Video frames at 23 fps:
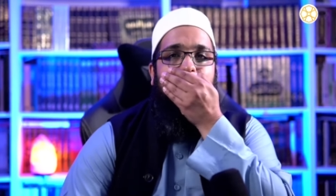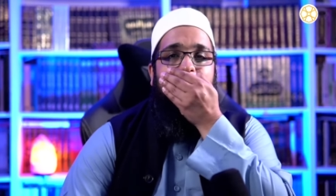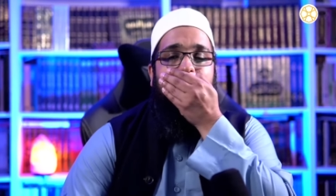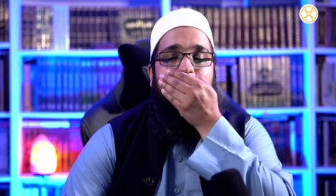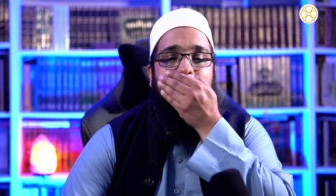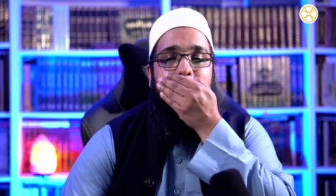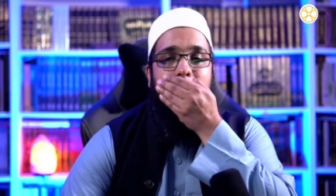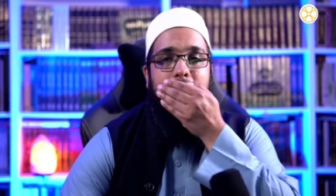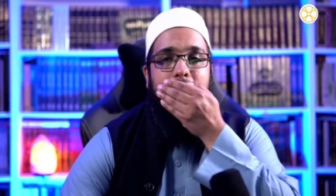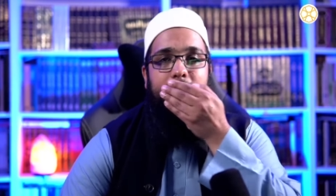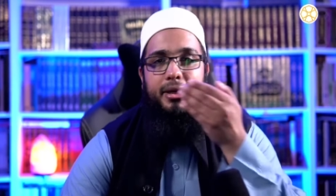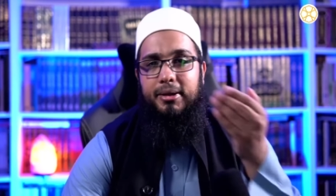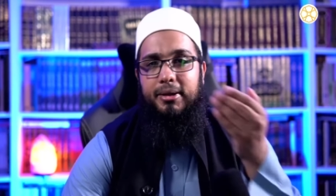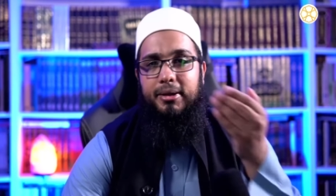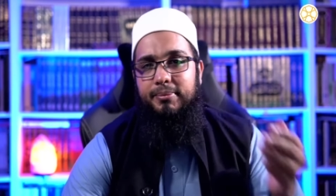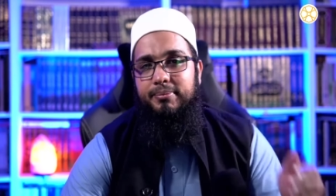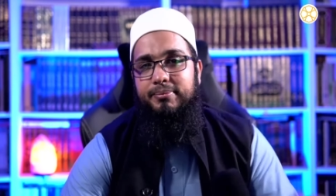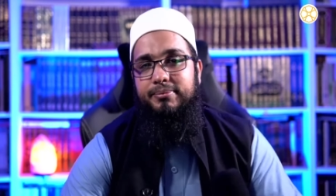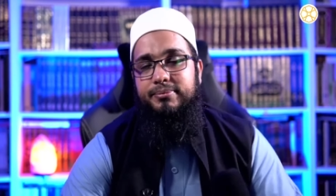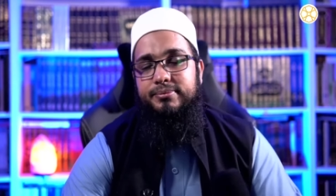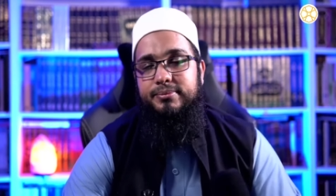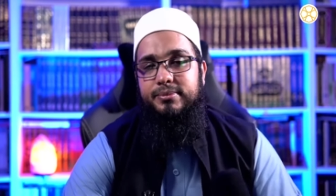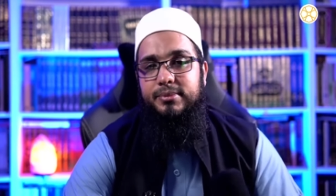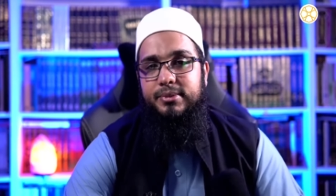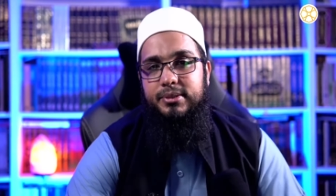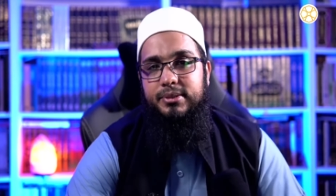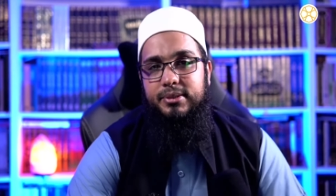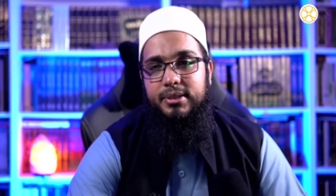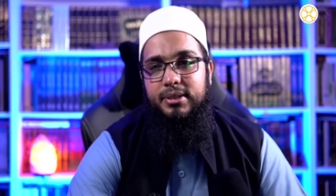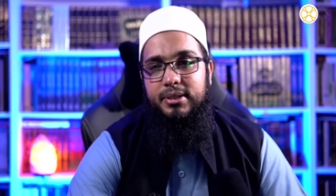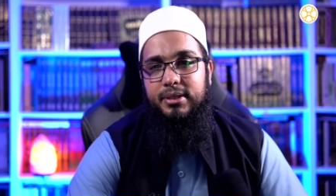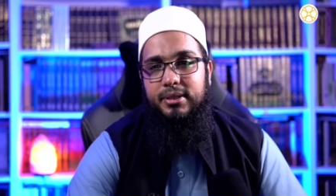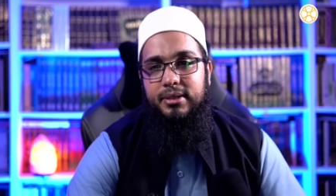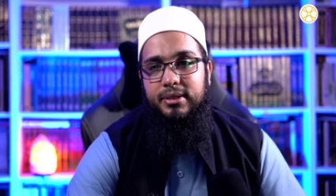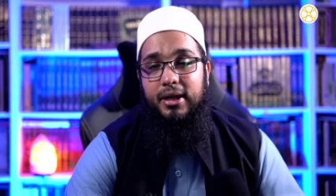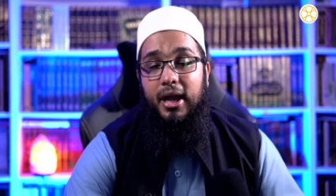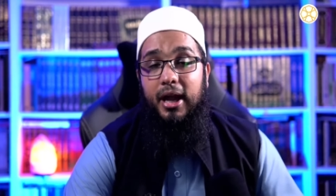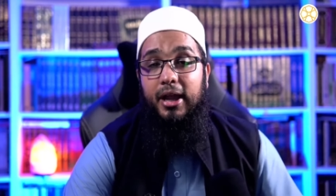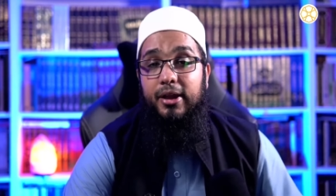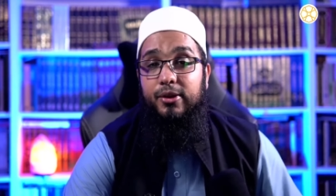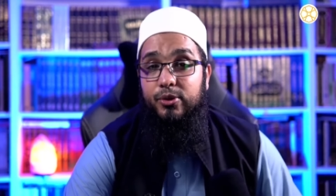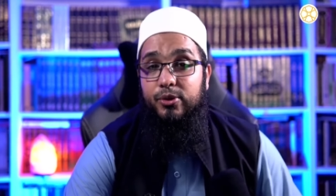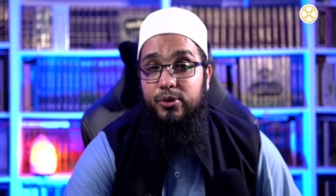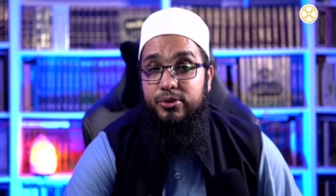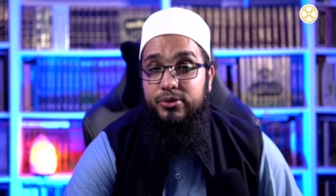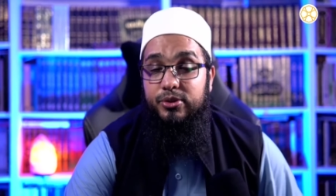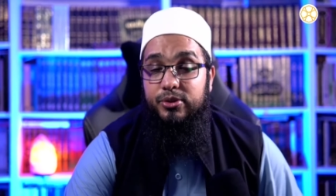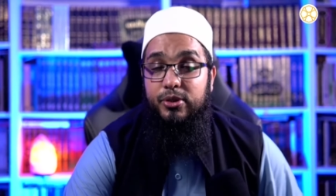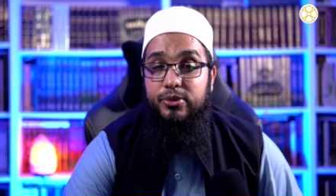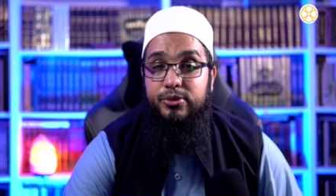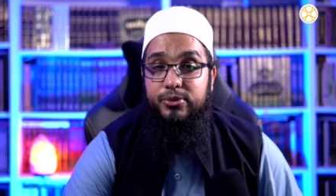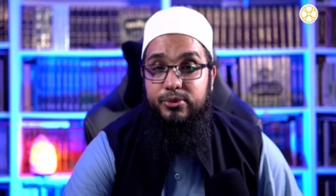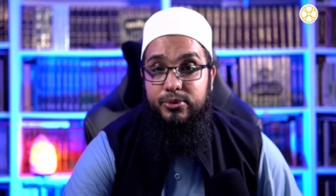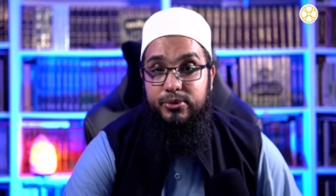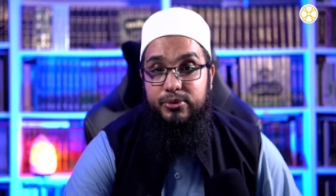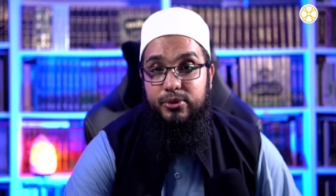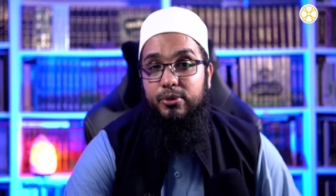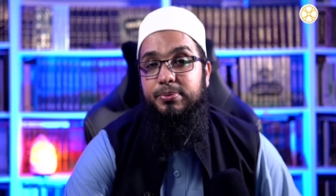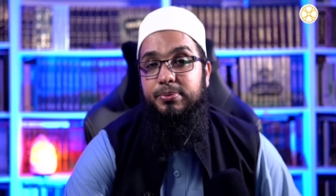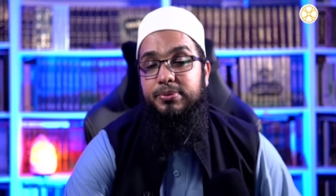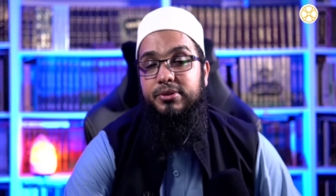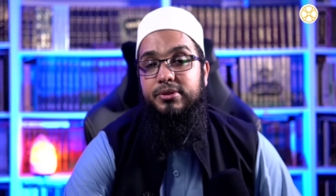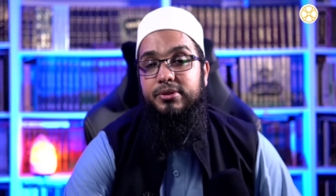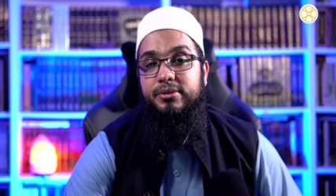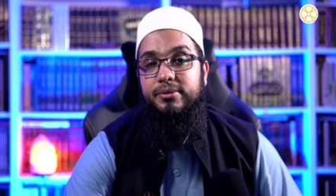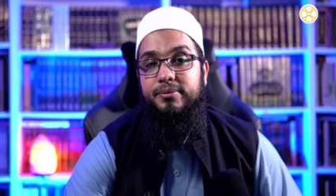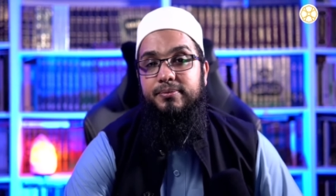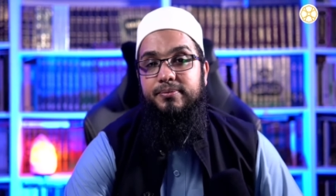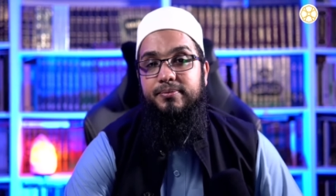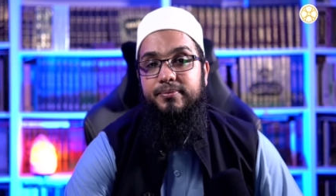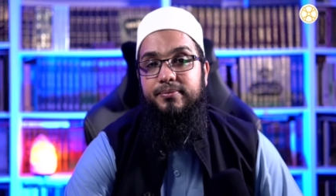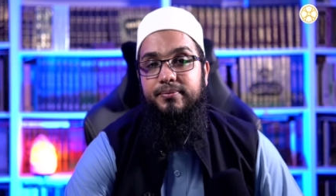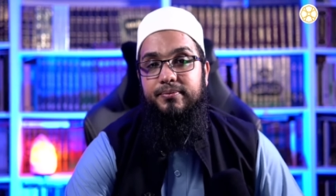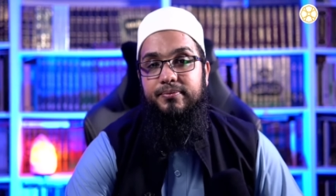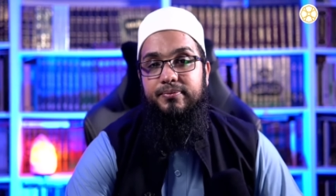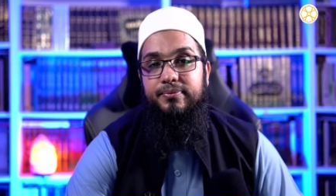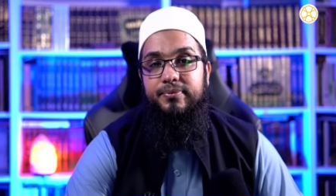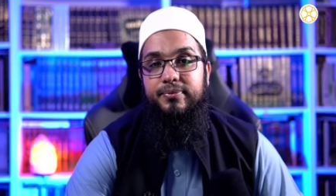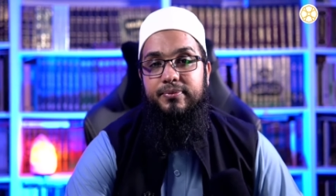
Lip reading: Cairo is also an option.